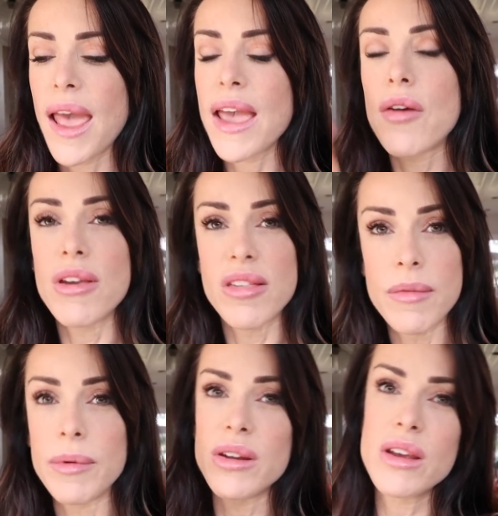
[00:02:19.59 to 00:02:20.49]
increase
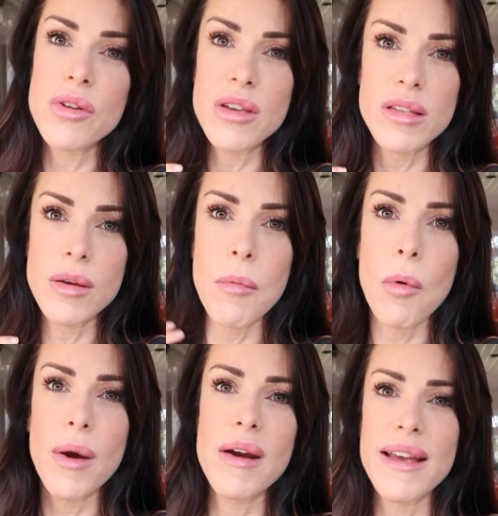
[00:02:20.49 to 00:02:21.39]
them and decrease them
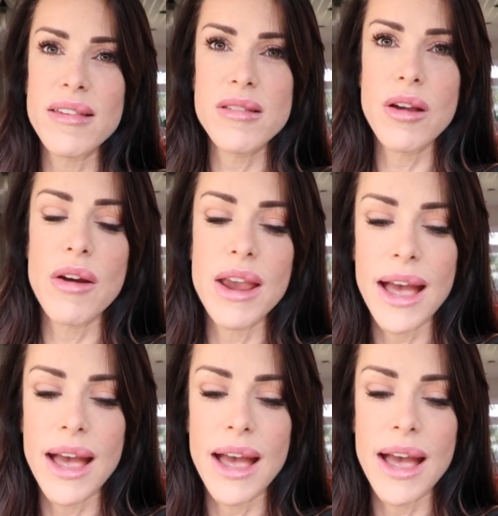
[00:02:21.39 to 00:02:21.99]
where necessary